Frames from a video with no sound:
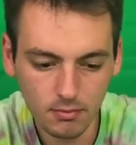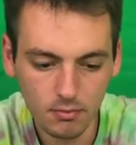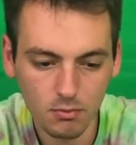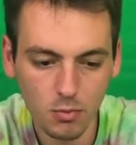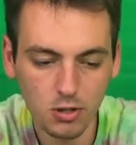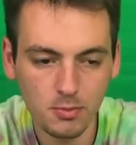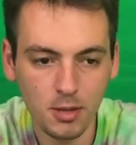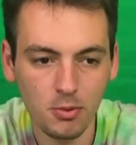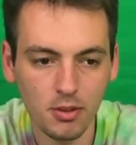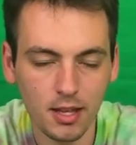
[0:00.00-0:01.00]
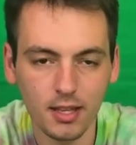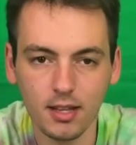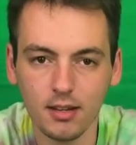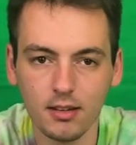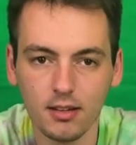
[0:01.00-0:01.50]
Most people that
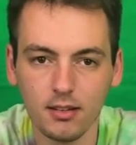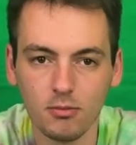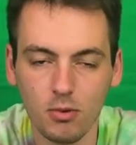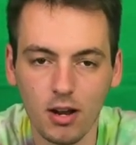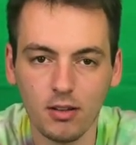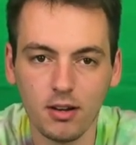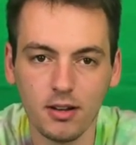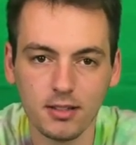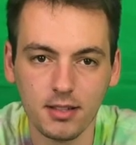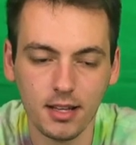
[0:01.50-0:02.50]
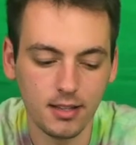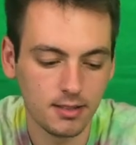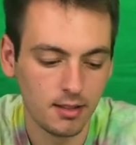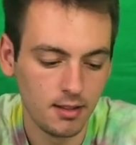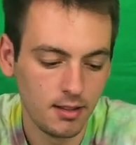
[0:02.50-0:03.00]
get wild caught snakes,
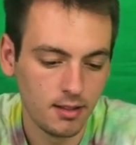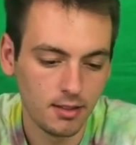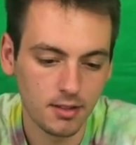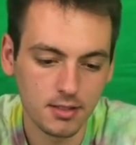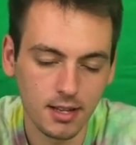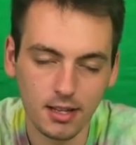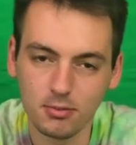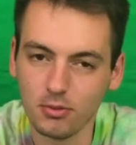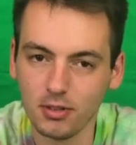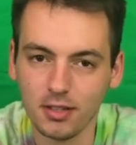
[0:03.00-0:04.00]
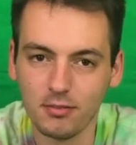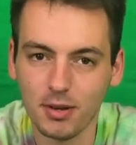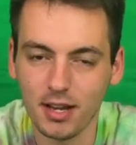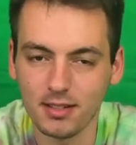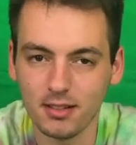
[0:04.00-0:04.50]
their snakes won't live
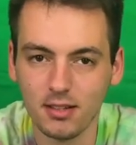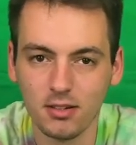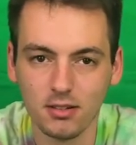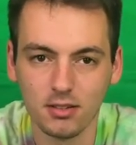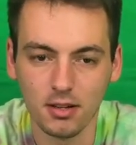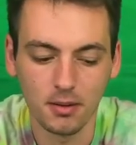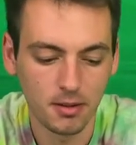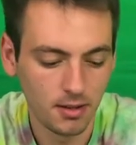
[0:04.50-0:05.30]
past a year or so.